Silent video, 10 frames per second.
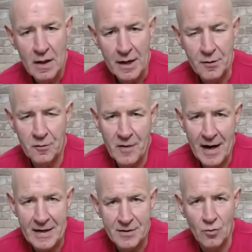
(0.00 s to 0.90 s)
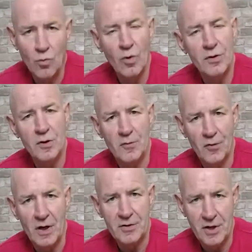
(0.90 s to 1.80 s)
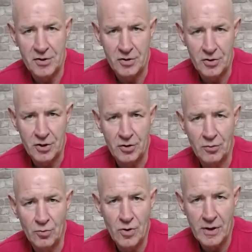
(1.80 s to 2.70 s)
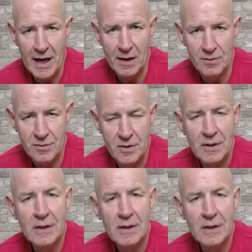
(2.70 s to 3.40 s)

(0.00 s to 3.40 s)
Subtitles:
And you'll find it's a wonderful addition to your workouts.